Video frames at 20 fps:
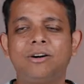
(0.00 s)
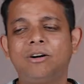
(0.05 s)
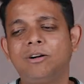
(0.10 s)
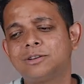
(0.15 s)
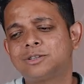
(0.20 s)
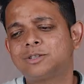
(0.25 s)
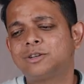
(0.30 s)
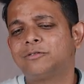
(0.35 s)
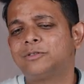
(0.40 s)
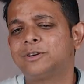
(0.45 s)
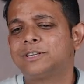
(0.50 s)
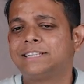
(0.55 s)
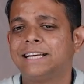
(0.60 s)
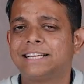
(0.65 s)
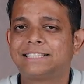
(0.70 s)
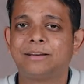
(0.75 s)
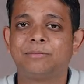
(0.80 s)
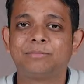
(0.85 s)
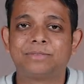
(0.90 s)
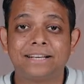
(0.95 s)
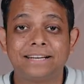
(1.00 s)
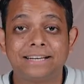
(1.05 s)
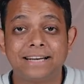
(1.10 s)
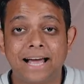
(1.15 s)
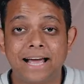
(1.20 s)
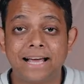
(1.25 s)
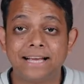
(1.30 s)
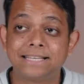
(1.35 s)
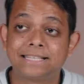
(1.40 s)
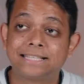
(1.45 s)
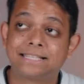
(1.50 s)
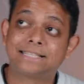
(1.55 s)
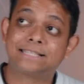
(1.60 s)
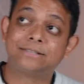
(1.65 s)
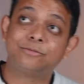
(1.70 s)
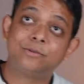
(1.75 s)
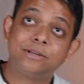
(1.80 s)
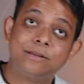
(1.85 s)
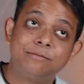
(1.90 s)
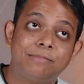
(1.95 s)
Also, if you say something
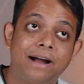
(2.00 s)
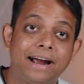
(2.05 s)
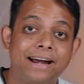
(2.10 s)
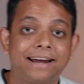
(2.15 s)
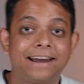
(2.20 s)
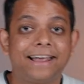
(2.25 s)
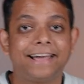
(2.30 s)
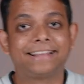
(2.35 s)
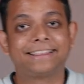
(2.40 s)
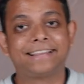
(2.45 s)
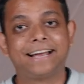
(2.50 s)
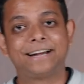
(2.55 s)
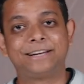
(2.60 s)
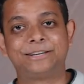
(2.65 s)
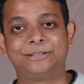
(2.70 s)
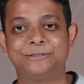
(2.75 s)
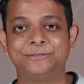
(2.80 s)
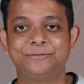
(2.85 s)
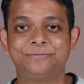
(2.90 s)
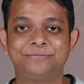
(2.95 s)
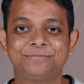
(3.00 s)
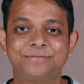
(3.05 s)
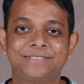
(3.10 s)
nice, we might like that too.